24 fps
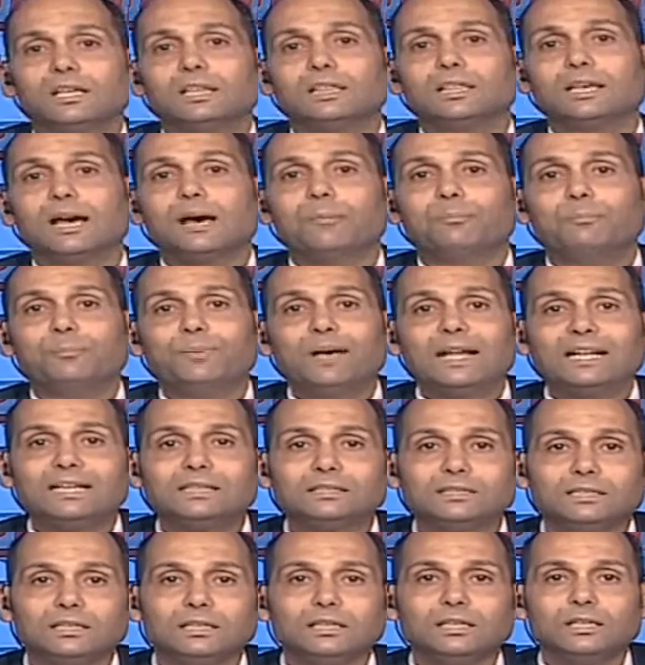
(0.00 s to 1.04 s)
the
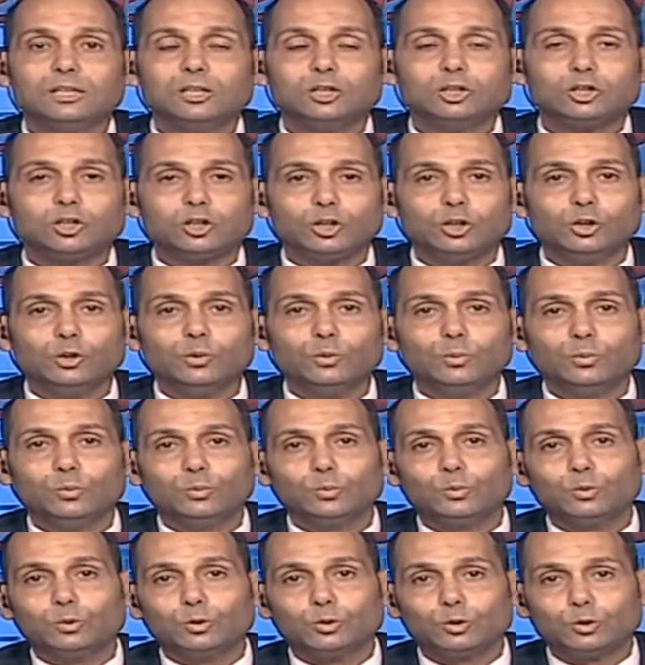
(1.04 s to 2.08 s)
ability to
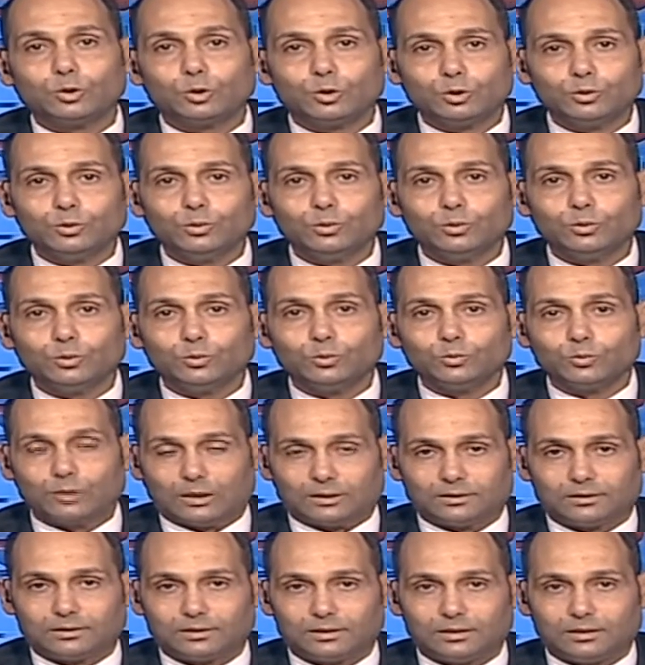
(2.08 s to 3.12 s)
do
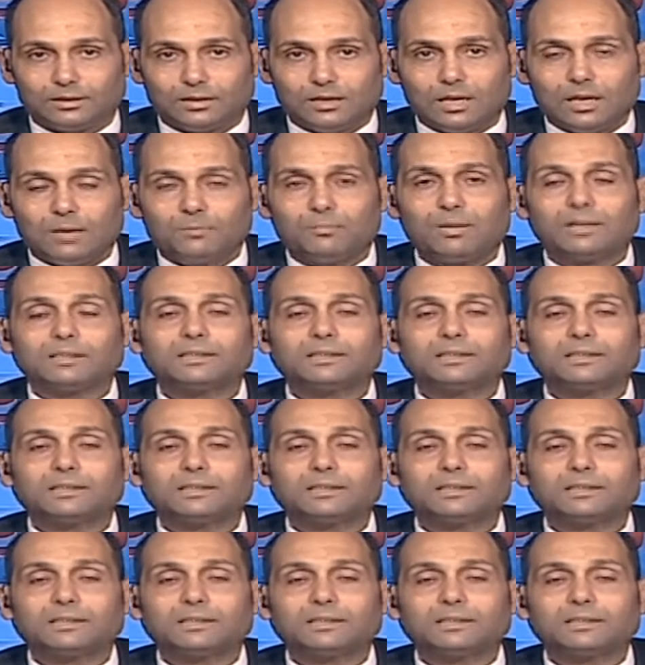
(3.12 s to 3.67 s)
work. But